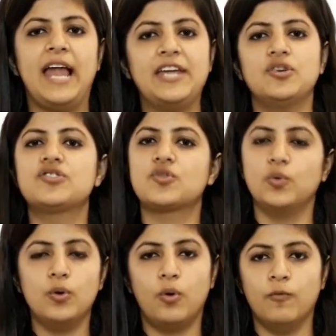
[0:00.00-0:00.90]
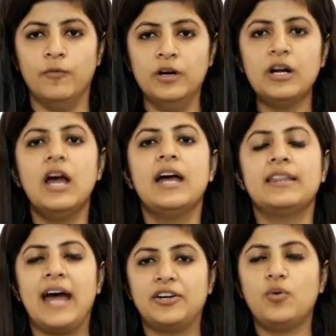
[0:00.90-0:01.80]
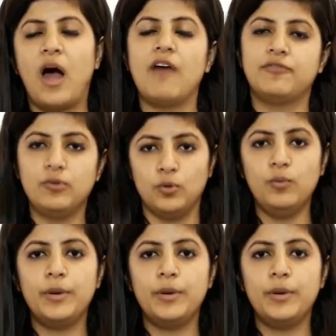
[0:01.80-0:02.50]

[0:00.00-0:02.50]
like your school homework that you have to do